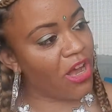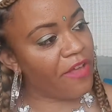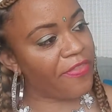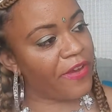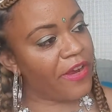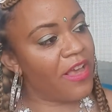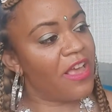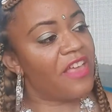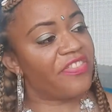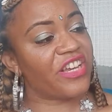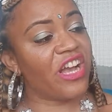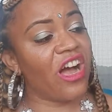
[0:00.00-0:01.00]
author.
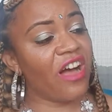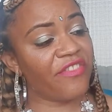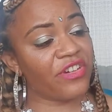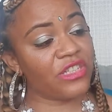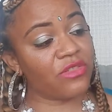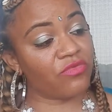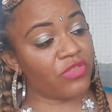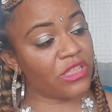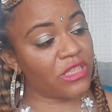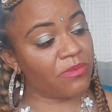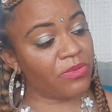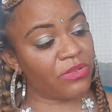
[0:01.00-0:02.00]
The cover is
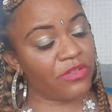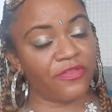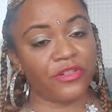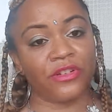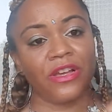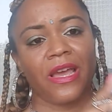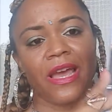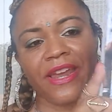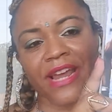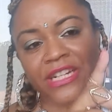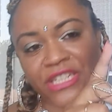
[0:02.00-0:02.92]
really beautiful, and I